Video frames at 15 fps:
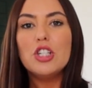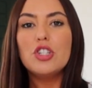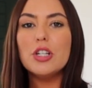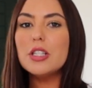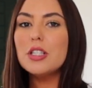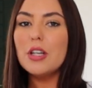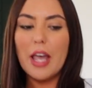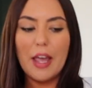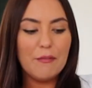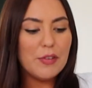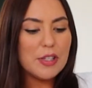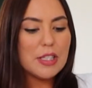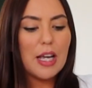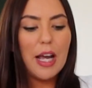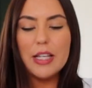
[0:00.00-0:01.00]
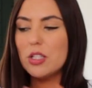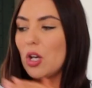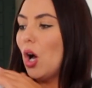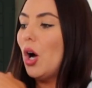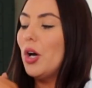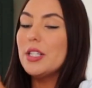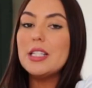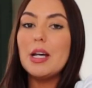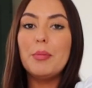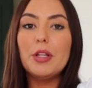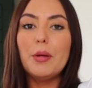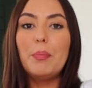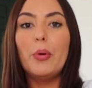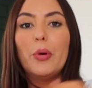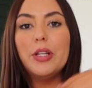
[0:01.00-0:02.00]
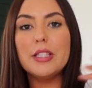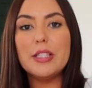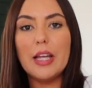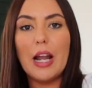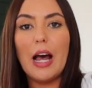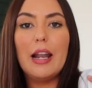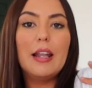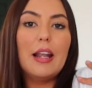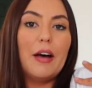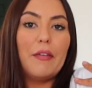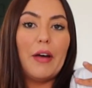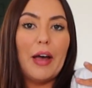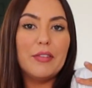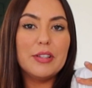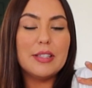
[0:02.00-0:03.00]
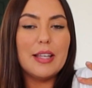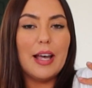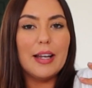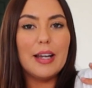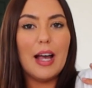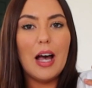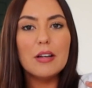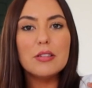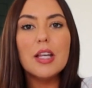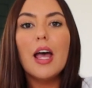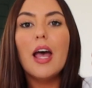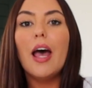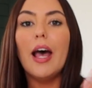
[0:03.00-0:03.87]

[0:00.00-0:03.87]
just to emphasize on some of the points that I love having stand out,